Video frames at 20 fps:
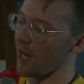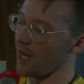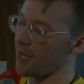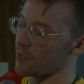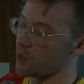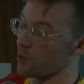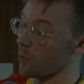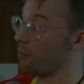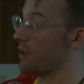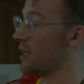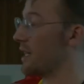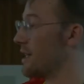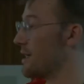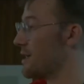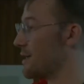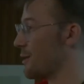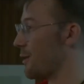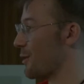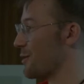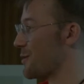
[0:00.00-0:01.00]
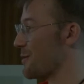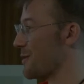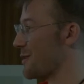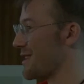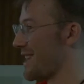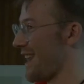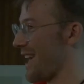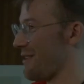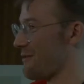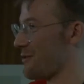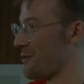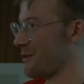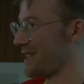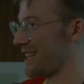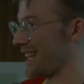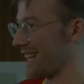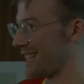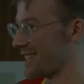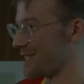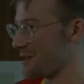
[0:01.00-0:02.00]
So please contribute to that if you
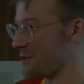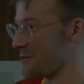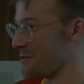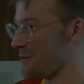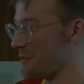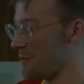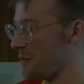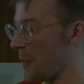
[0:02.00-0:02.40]
would like to.